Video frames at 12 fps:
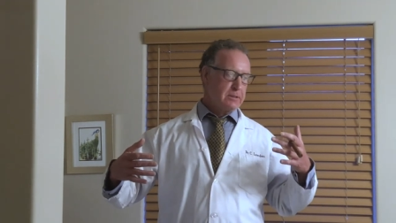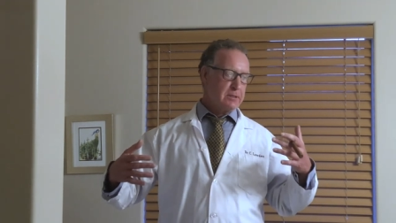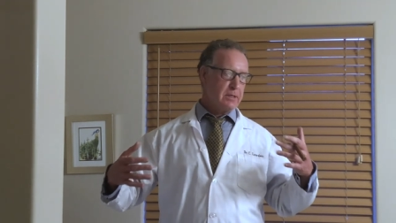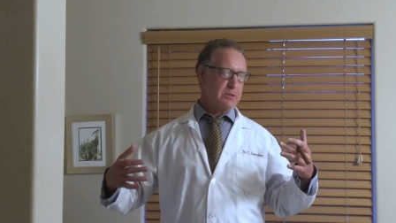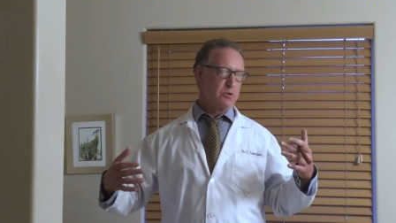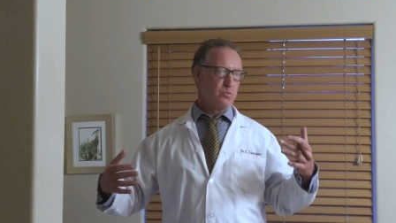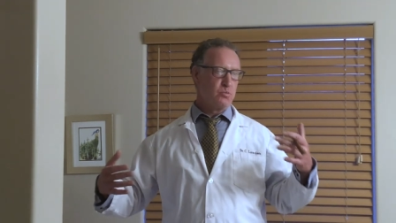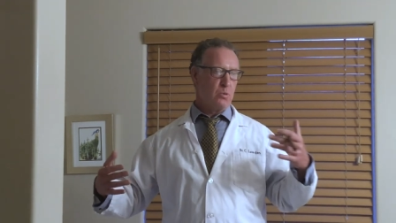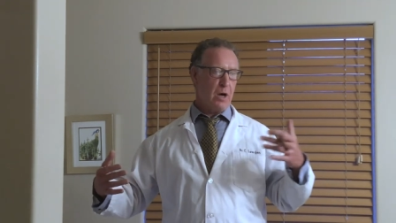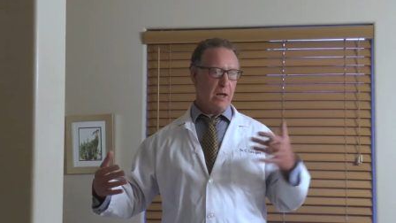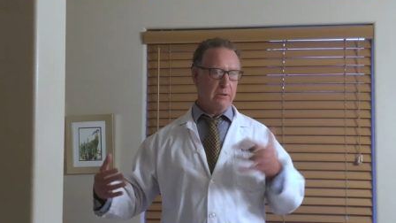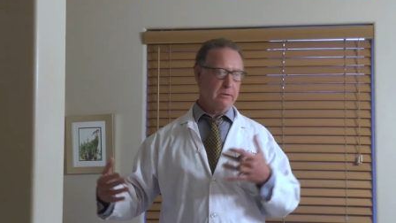tend to
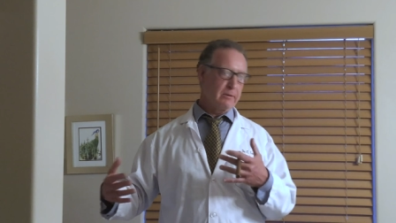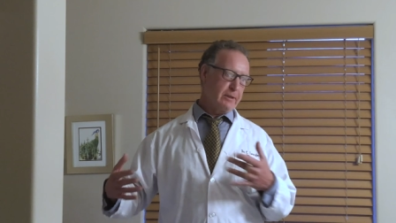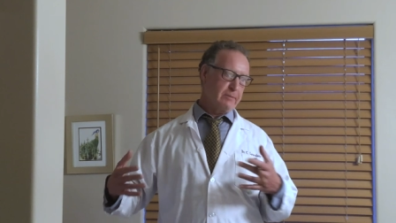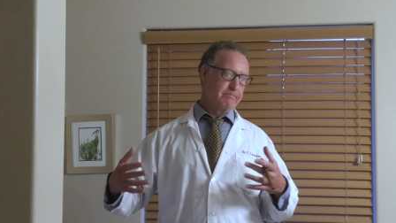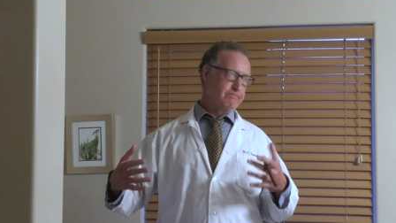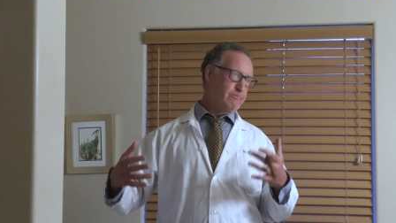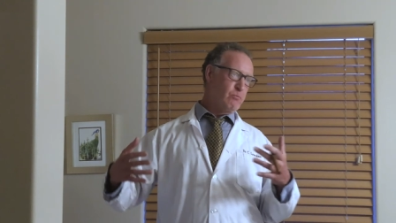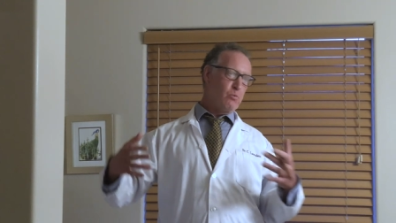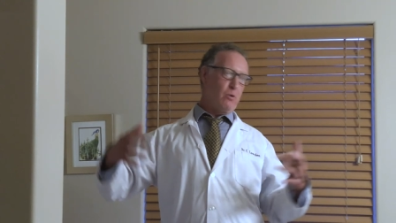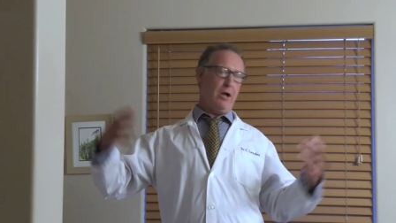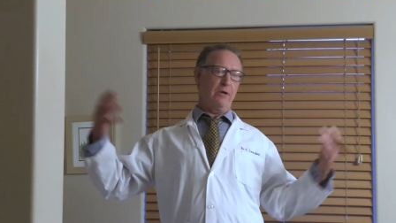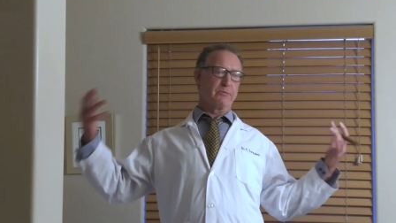wallow like
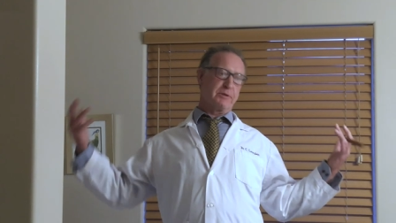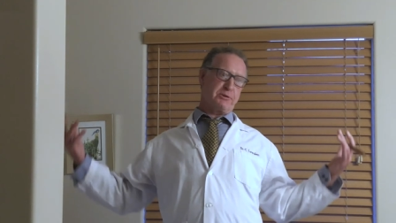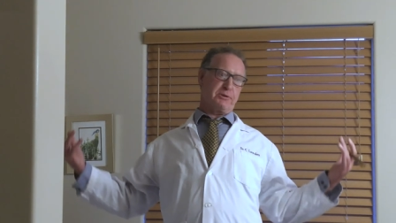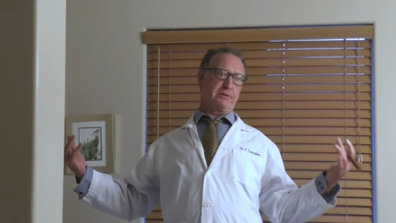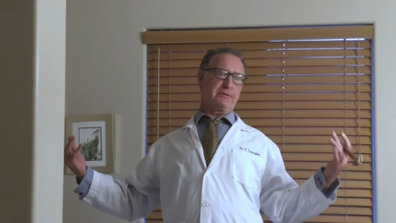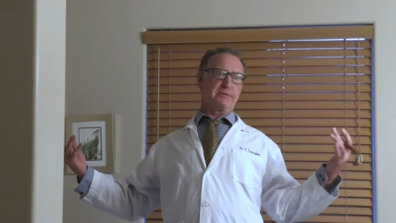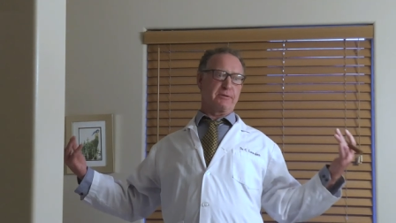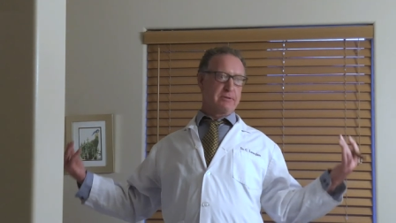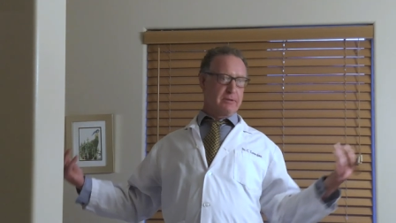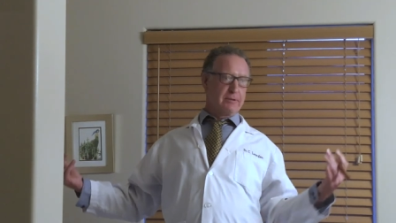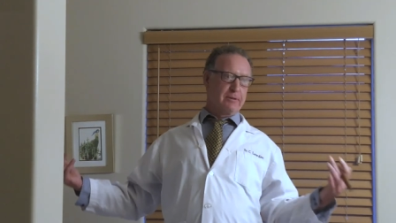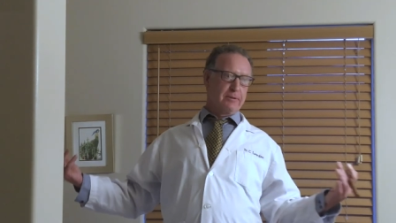
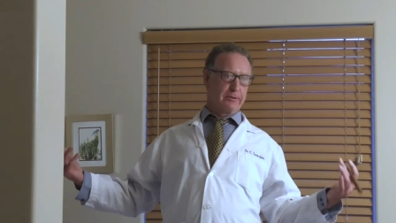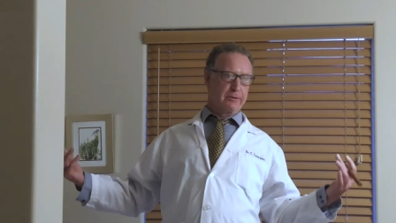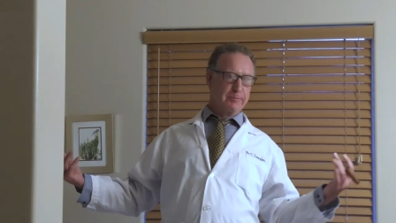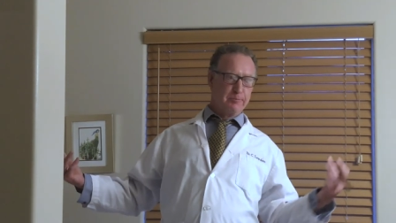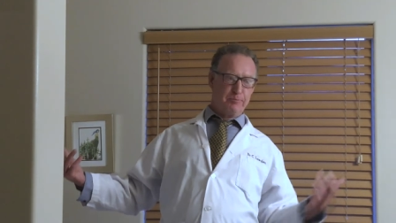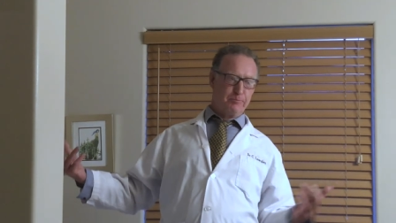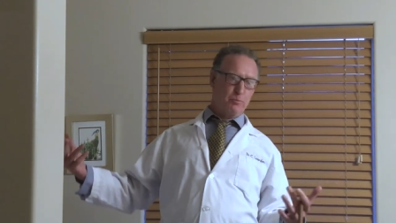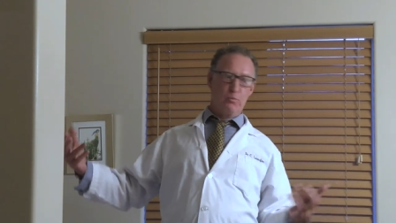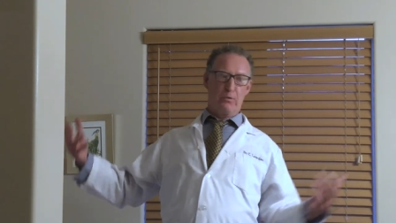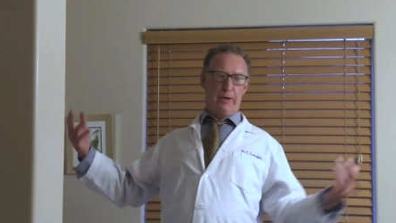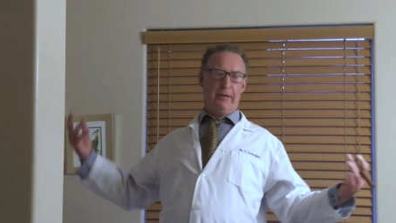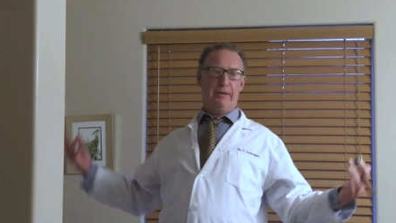walruses or
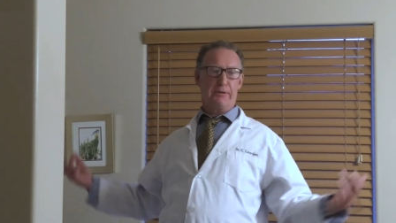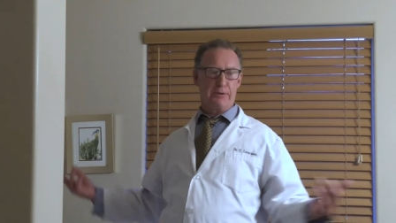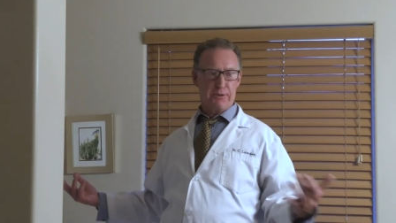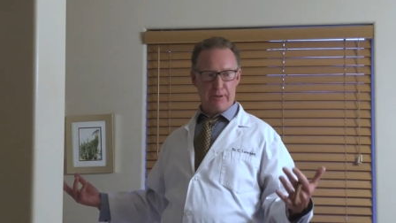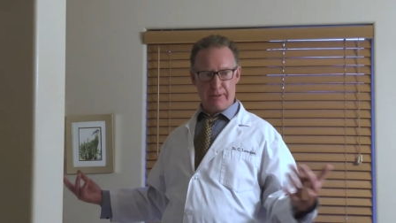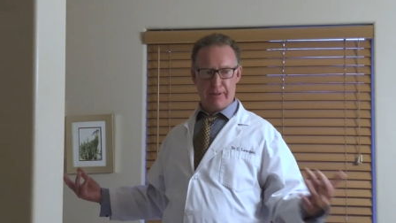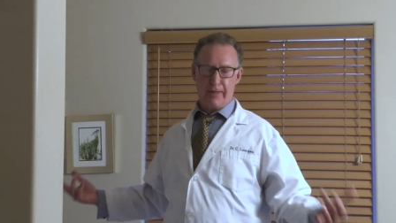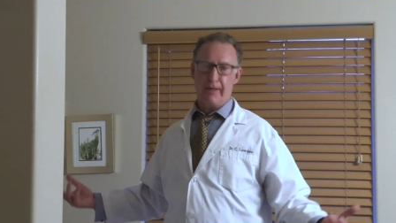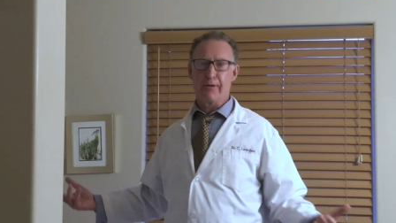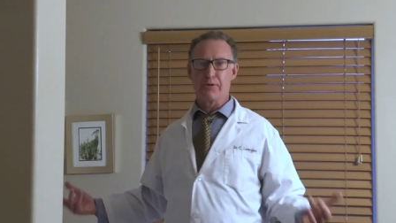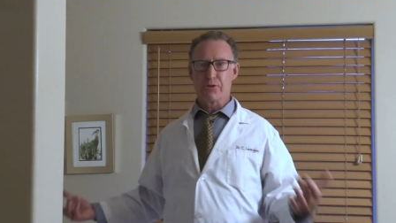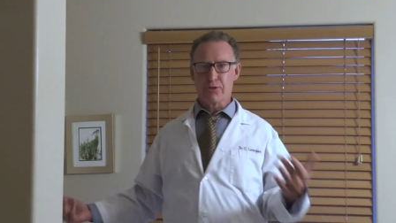whales on the
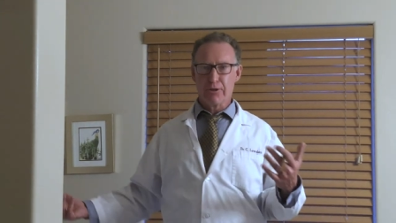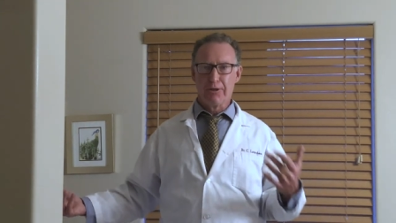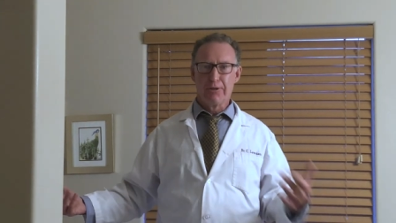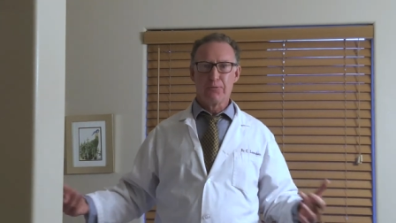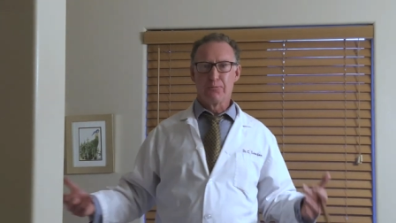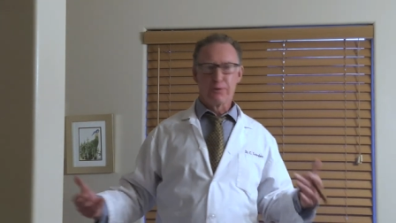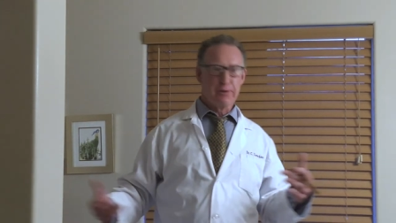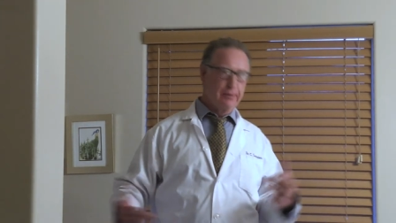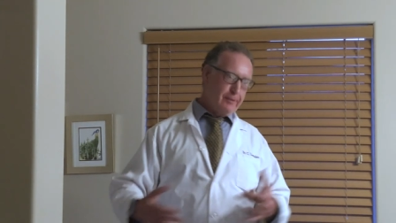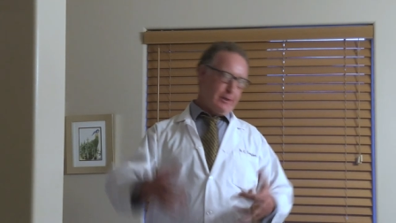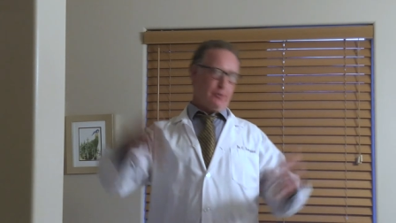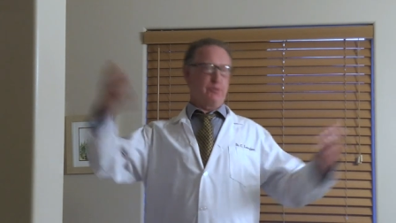couch with
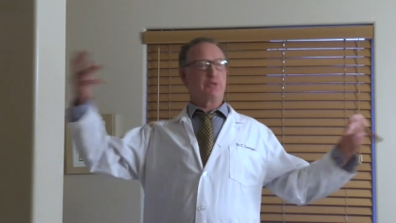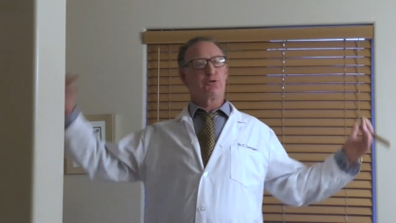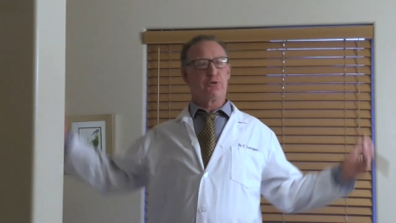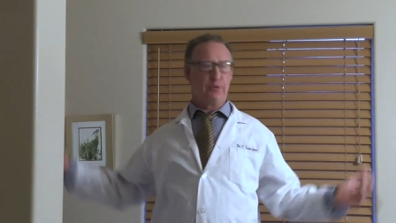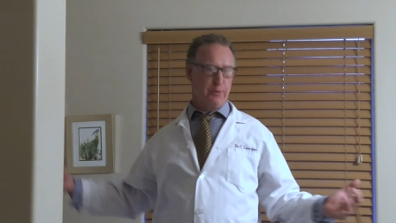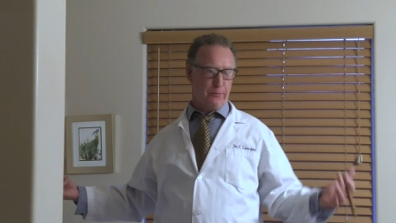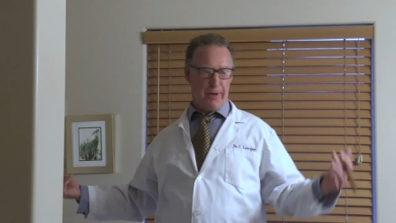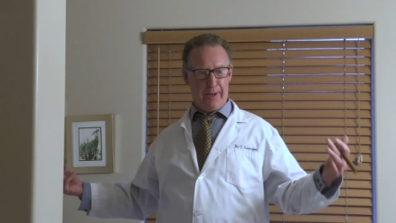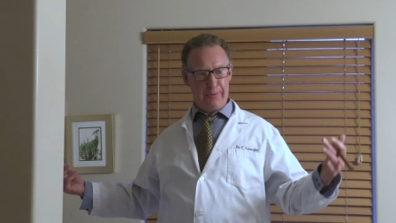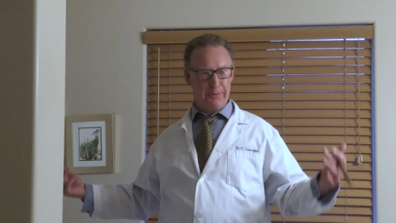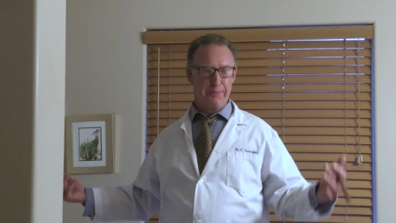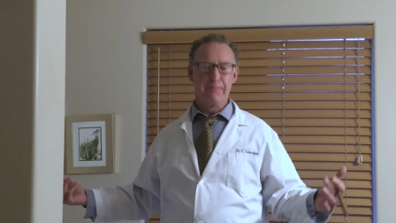licorice all
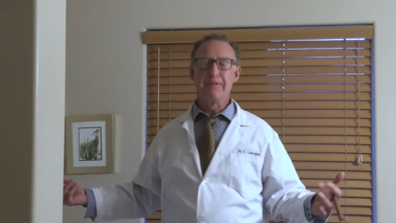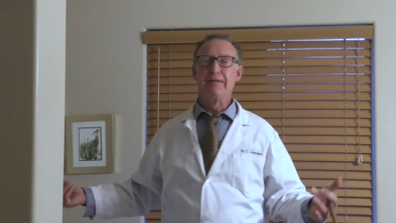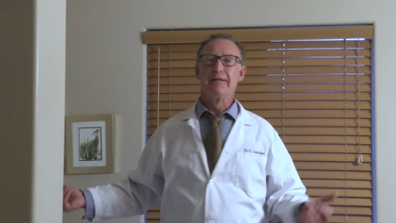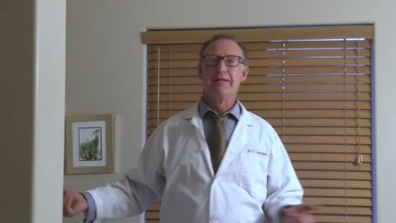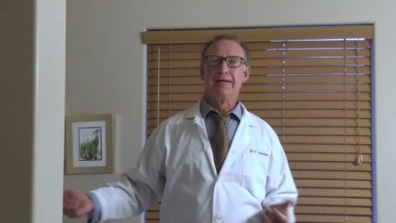around them,